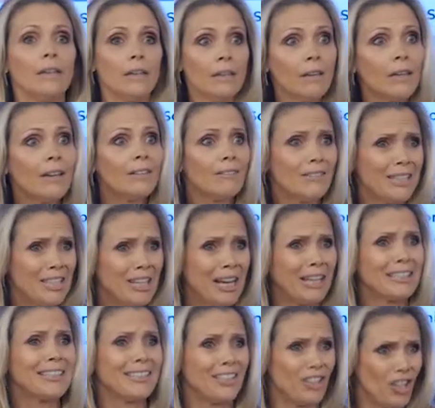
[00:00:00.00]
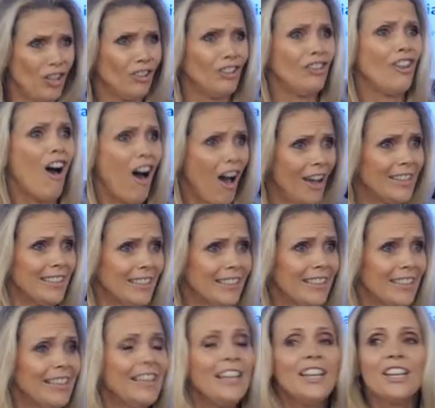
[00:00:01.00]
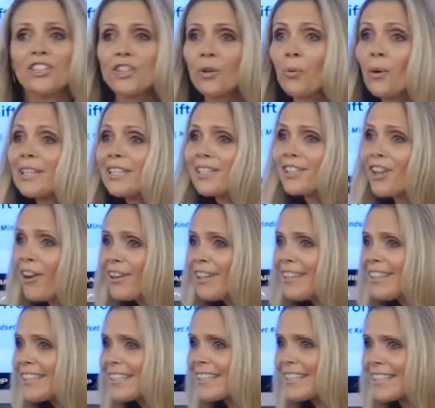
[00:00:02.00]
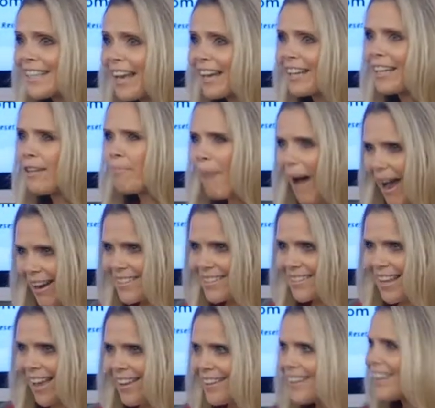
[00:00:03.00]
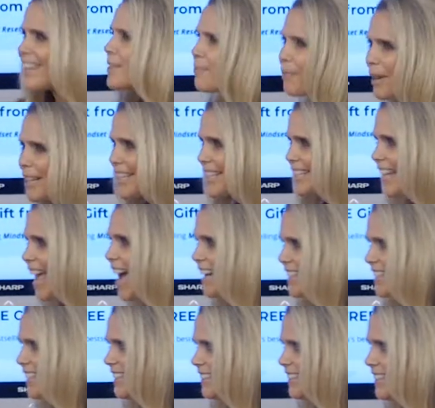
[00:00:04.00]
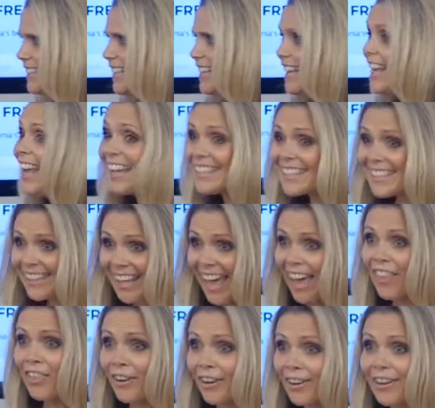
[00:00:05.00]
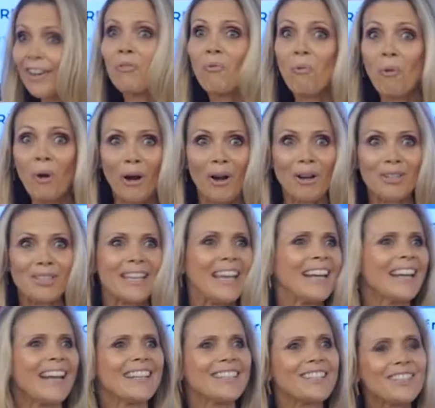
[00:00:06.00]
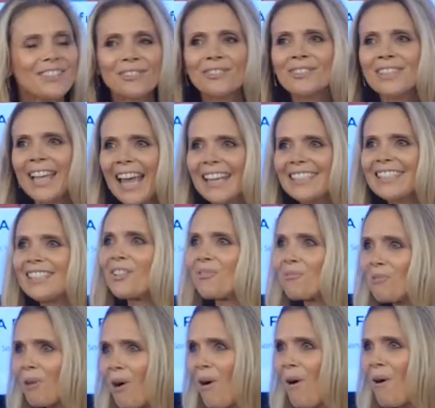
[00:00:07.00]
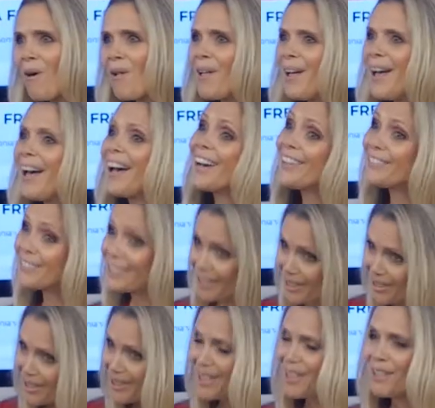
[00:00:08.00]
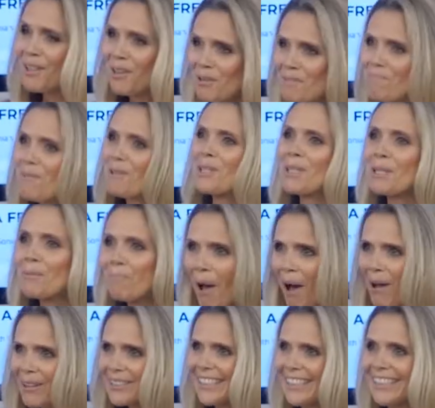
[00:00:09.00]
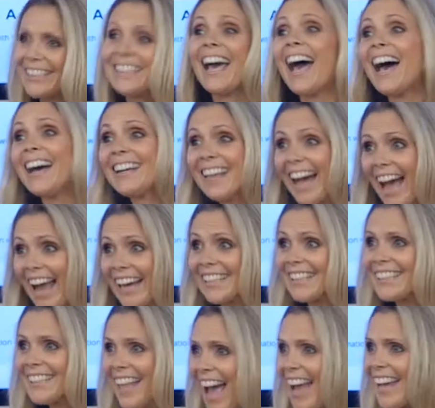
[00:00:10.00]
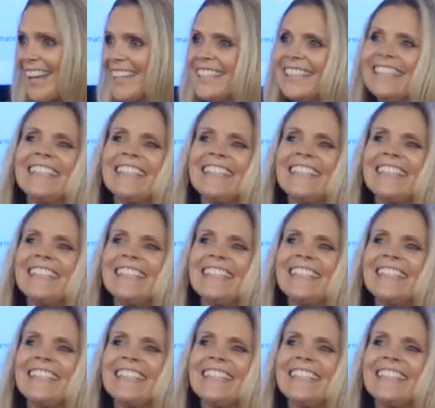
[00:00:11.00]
you get rejected a lot. So I started to study mindset as much as acting. And together it worked, and I soon landed the role of Lucy Cooper Spaulding on Guiding Light.